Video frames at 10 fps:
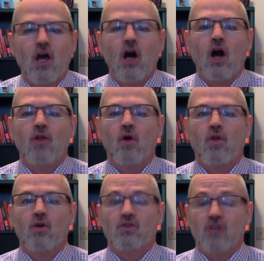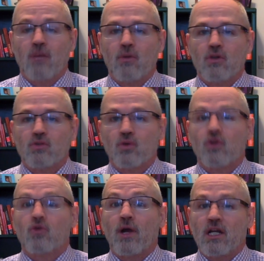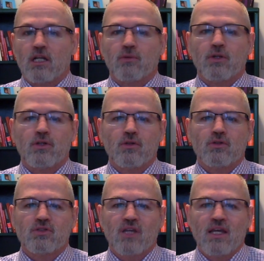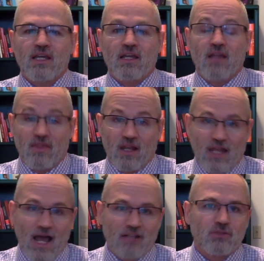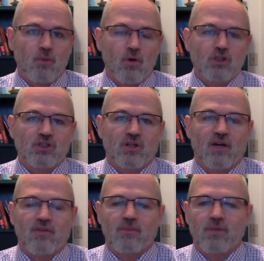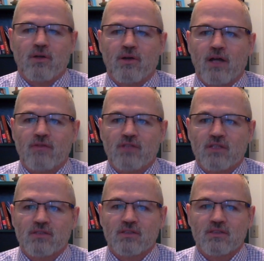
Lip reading: although those numbers were greatly reduced in the last portion of the period I've just